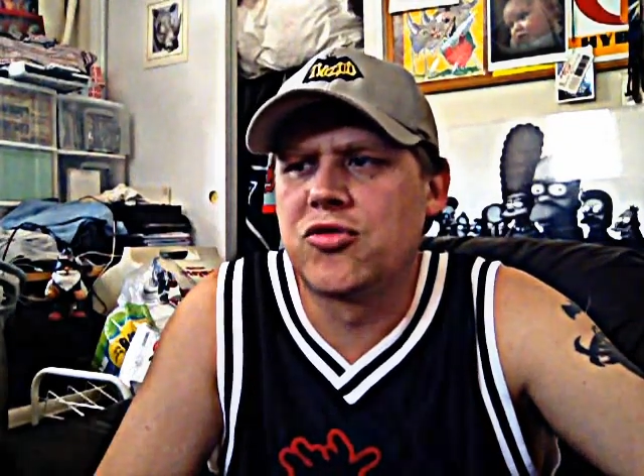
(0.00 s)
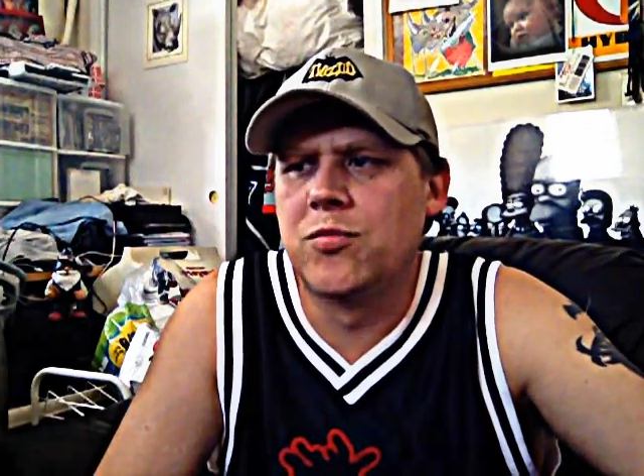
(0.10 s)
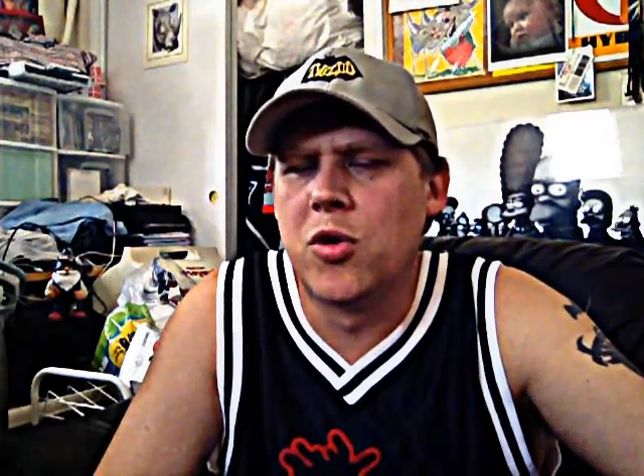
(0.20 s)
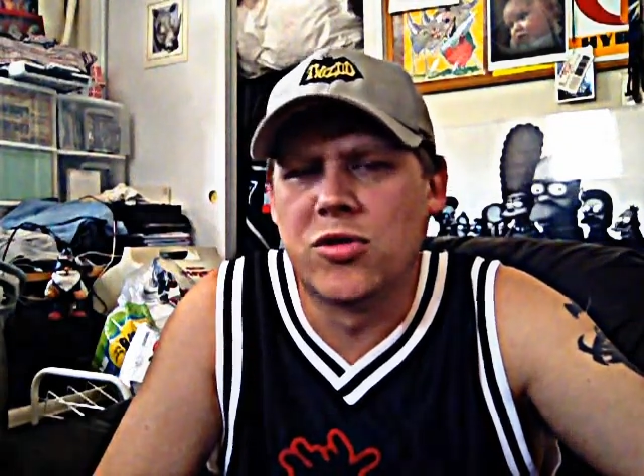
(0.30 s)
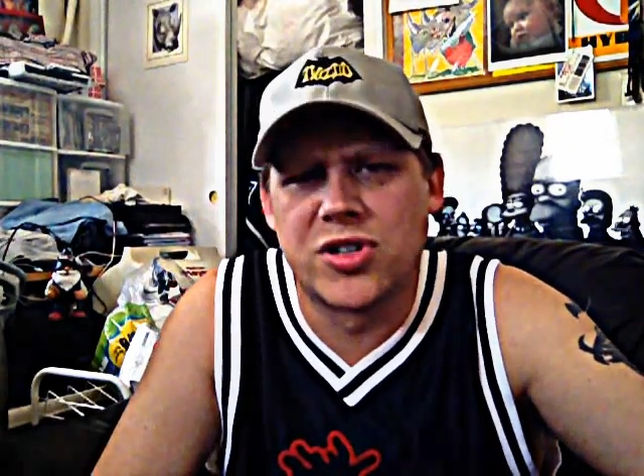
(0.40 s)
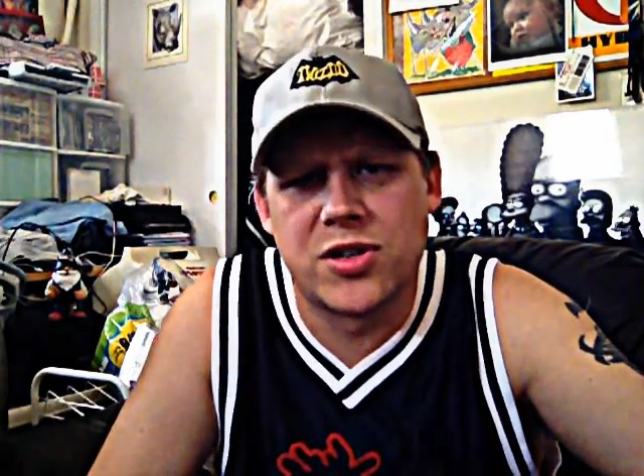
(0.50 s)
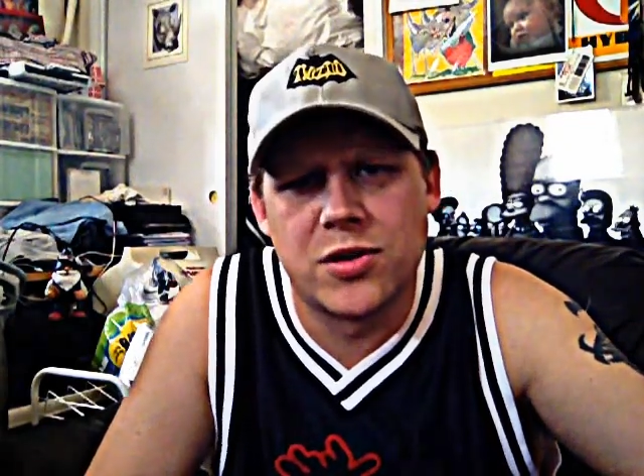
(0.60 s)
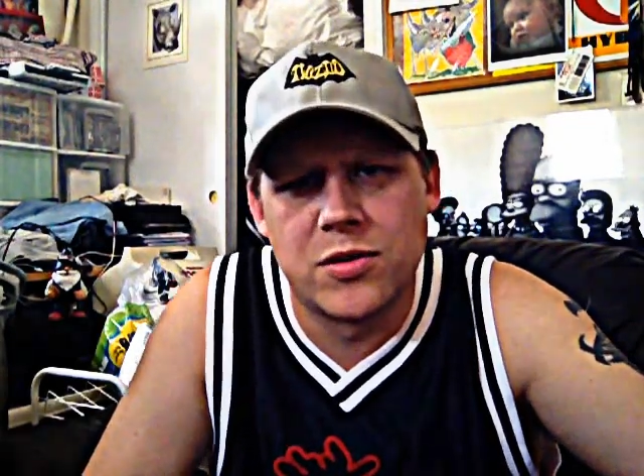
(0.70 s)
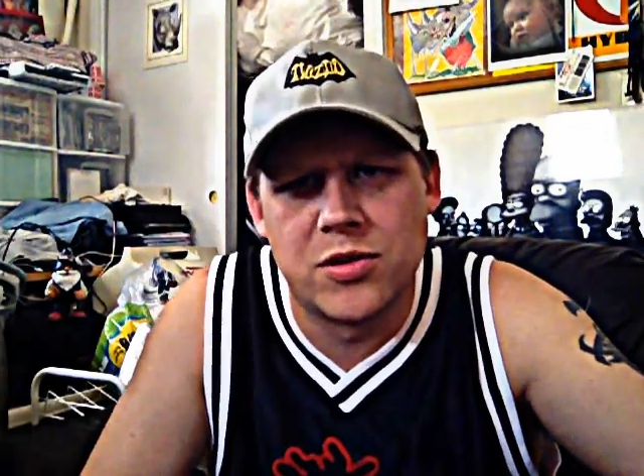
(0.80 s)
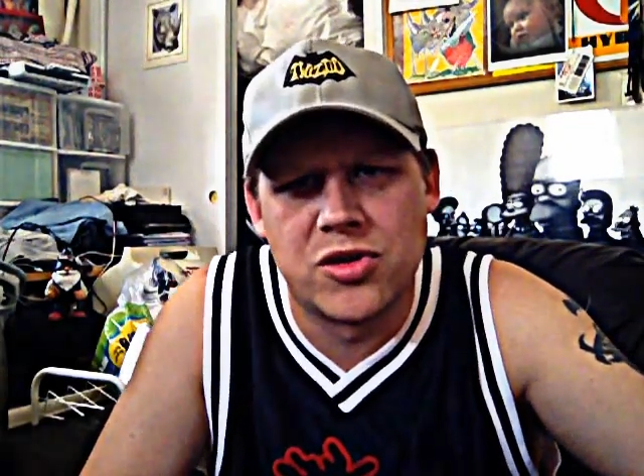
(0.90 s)
most
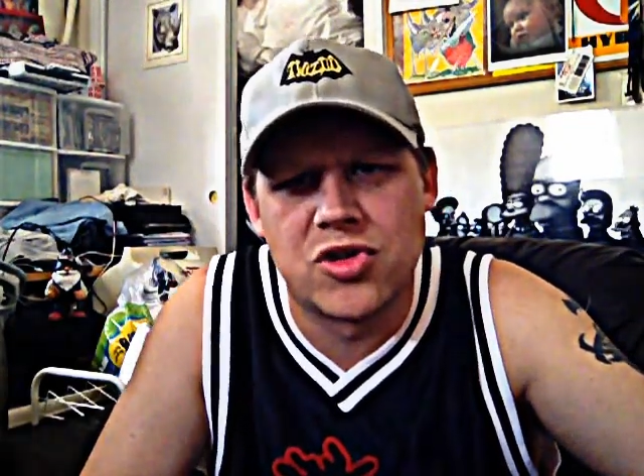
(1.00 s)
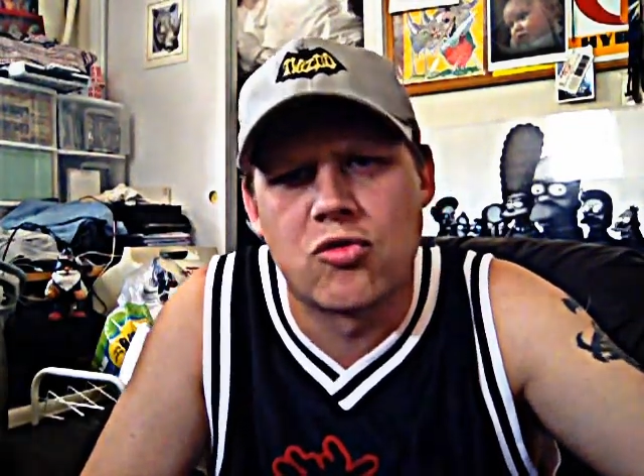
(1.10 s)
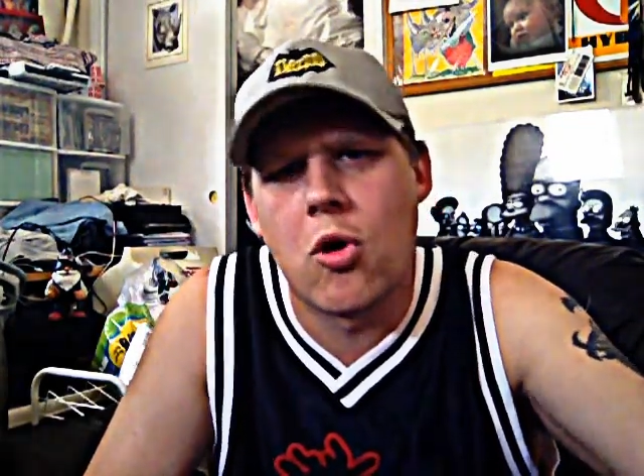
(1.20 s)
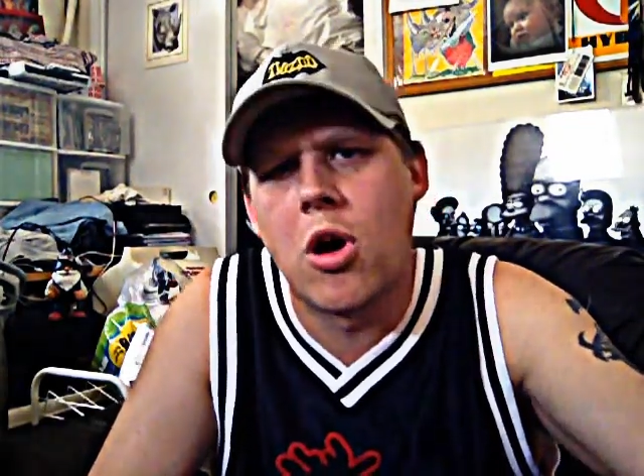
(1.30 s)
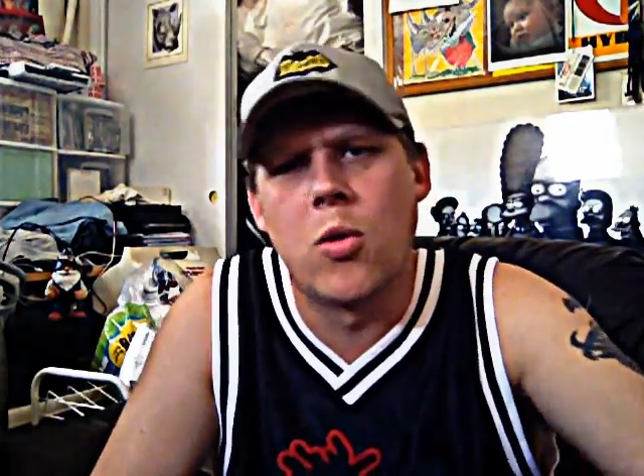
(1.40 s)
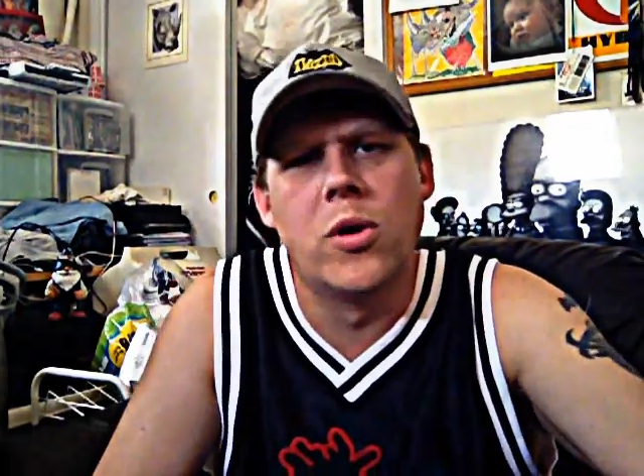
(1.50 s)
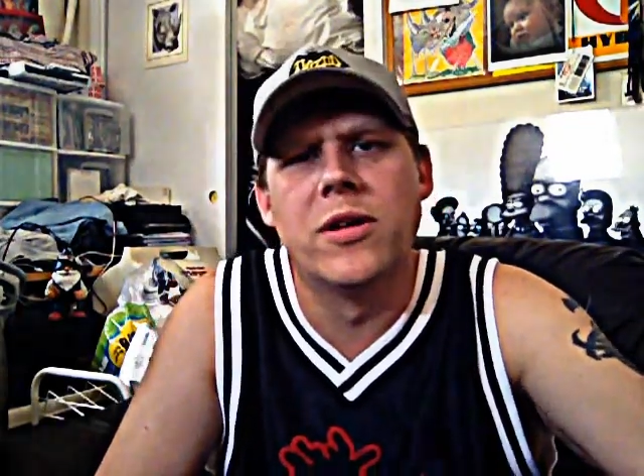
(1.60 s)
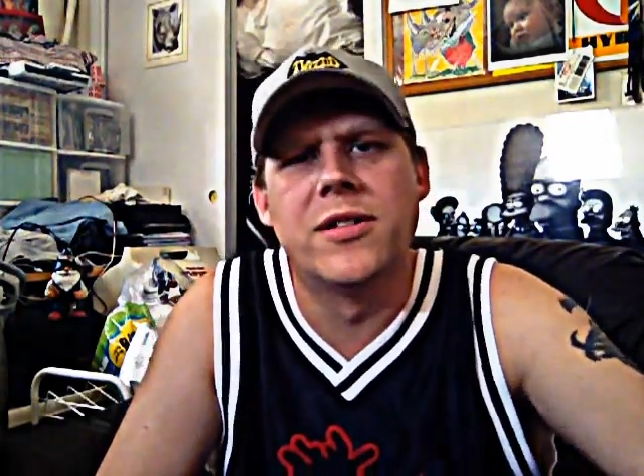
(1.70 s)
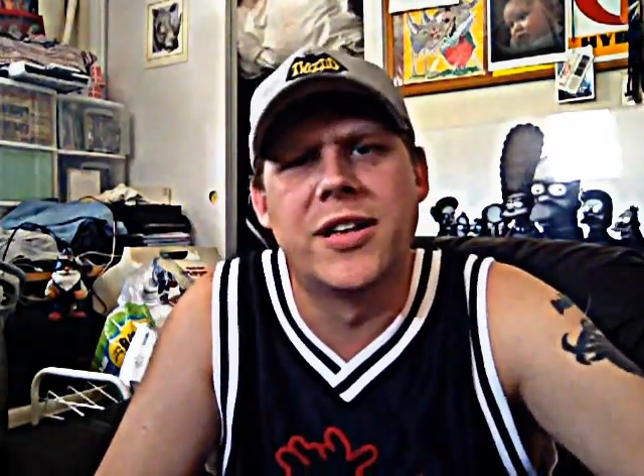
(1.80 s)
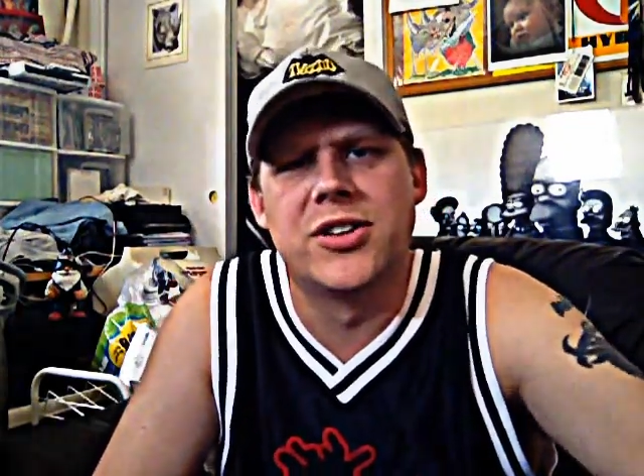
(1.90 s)

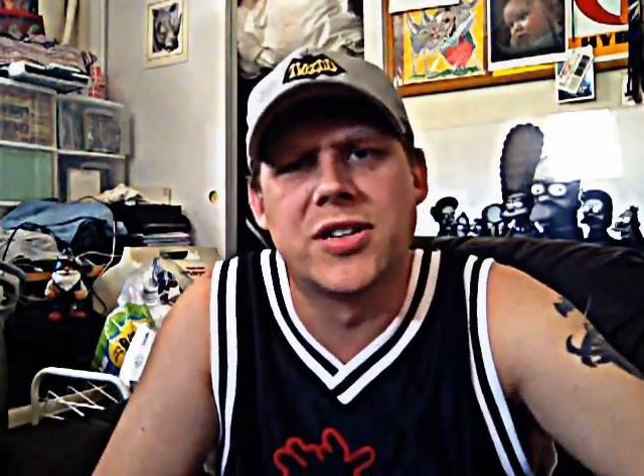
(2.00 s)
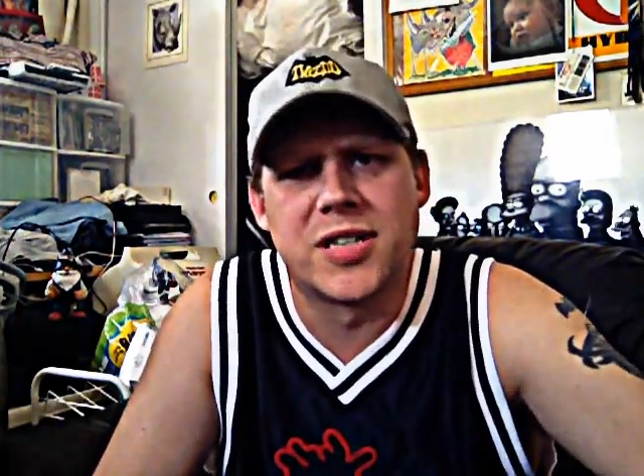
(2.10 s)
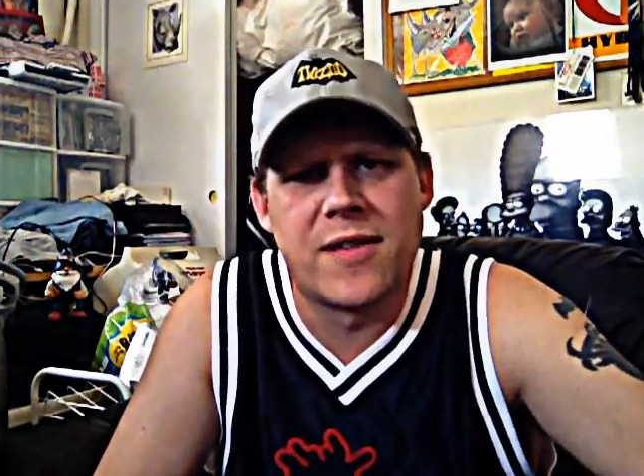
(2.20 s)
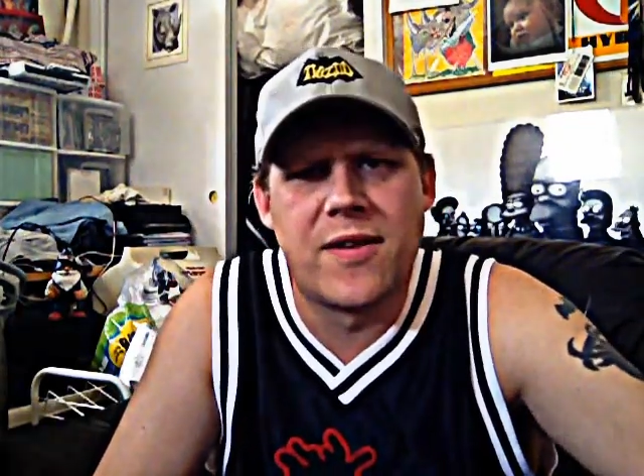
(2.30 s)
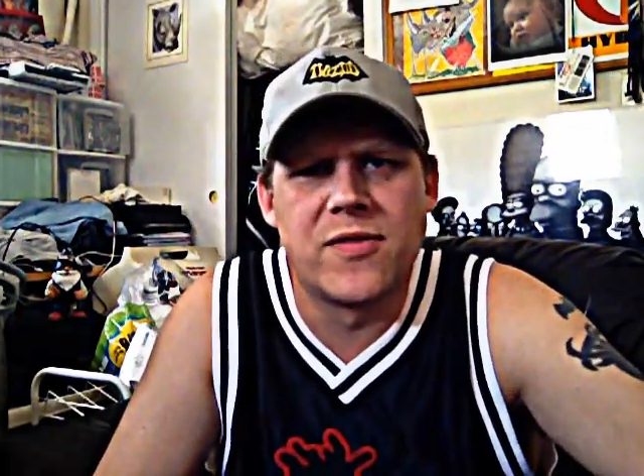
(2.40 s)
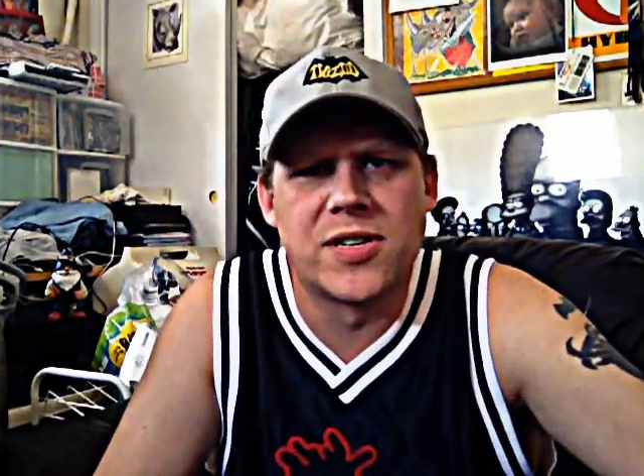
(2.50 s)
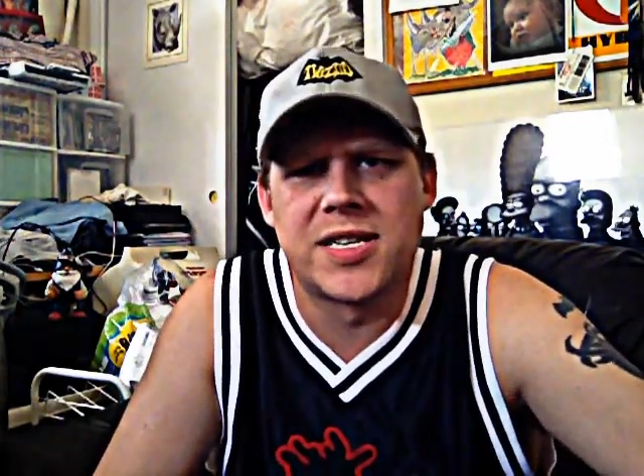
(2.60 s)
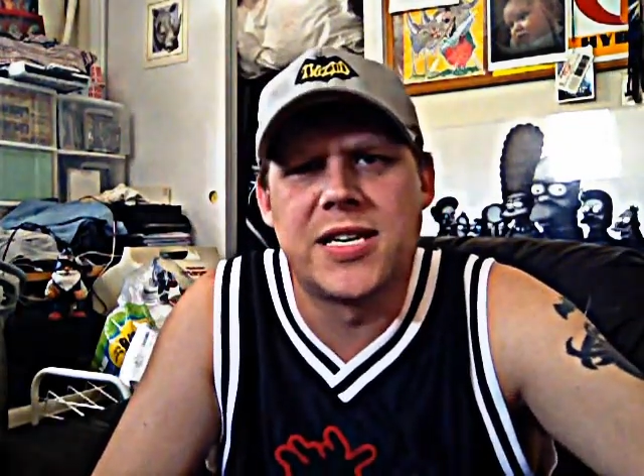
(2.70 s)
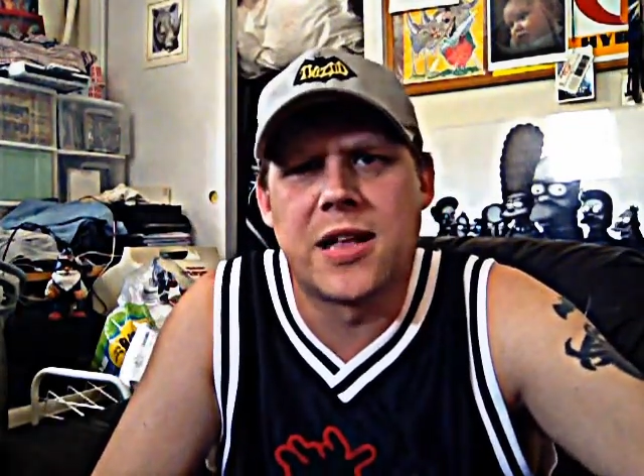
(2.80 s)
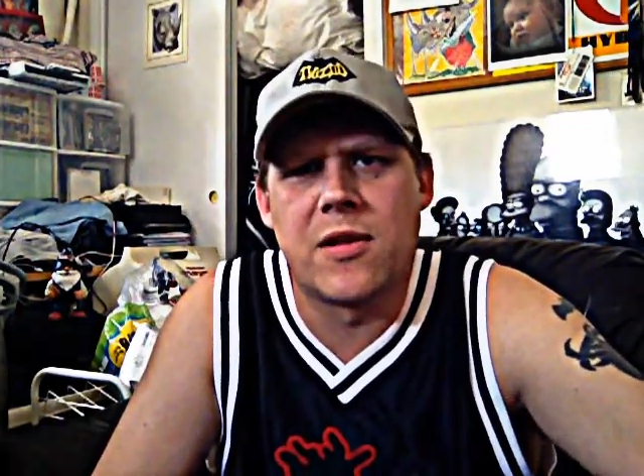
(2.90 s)
strong-willed ninjas I've ever
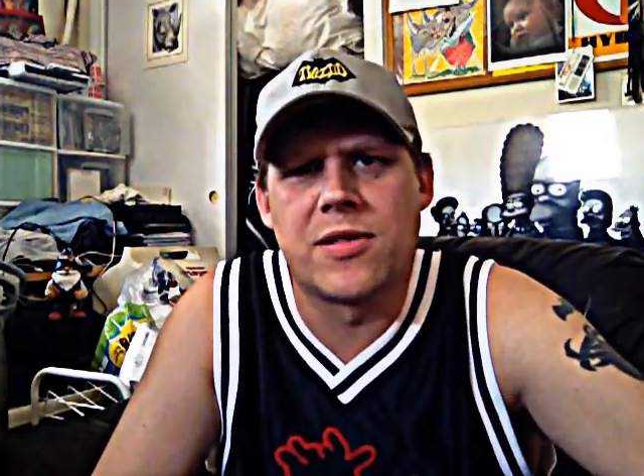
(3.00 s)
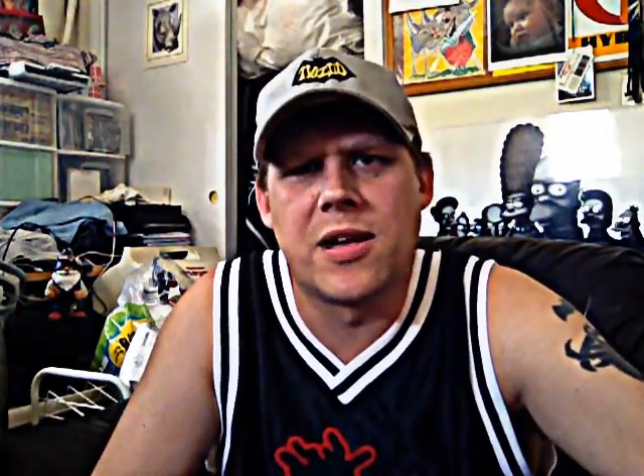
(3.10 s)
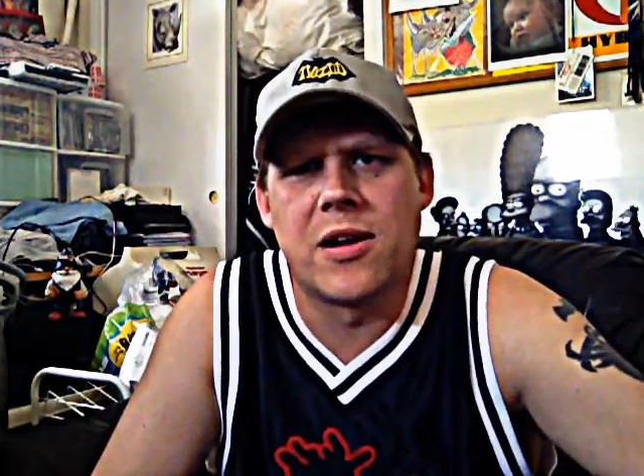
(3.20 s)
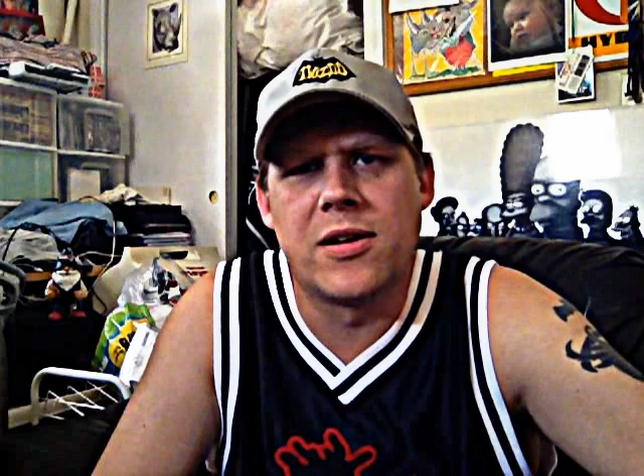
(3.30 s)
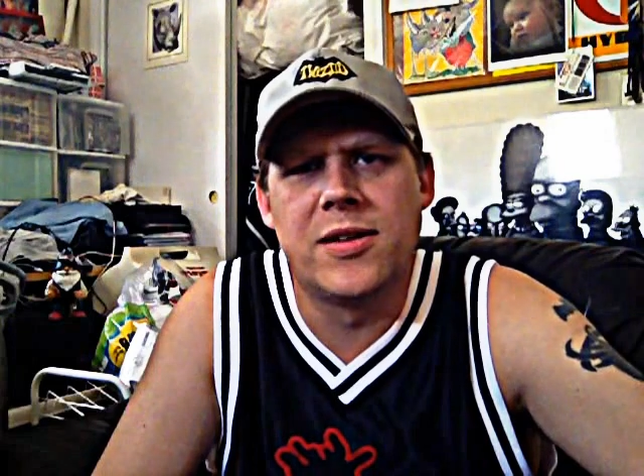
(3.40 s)
seen out there.